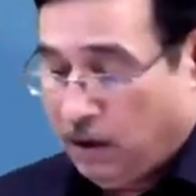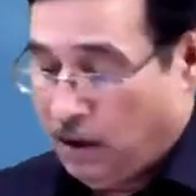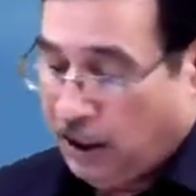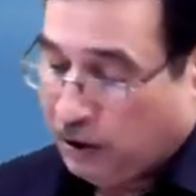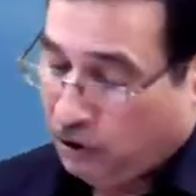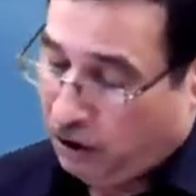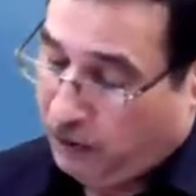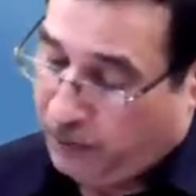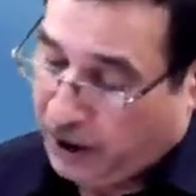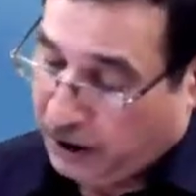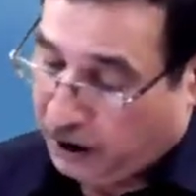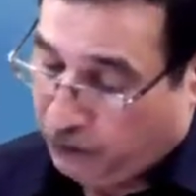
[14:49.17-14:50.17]
Actually
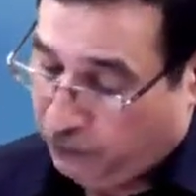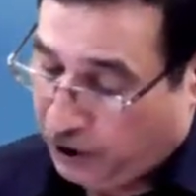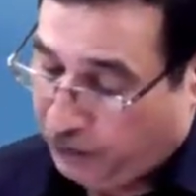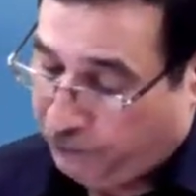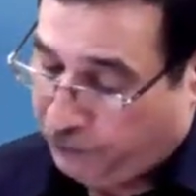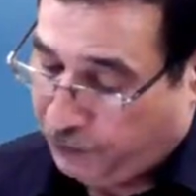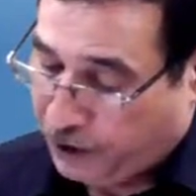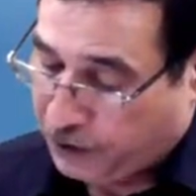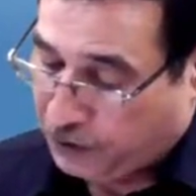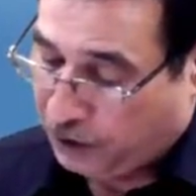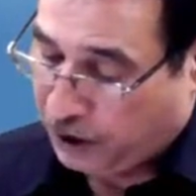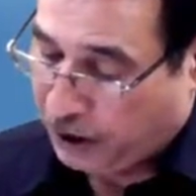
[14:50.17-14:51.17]
make it 150,
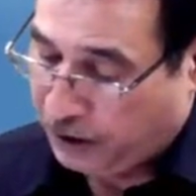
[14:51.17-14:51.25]
sorry,